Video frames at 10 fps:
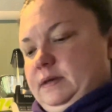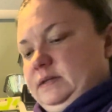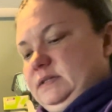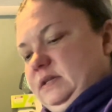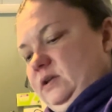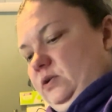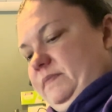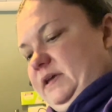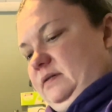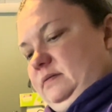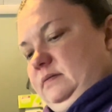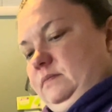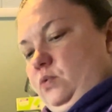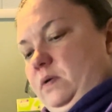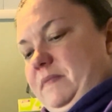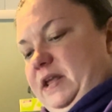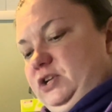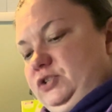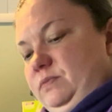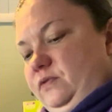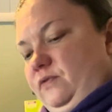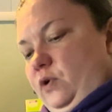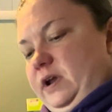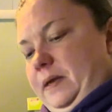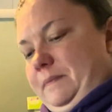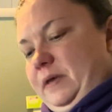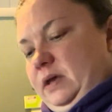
it's a little bit more manageable for him.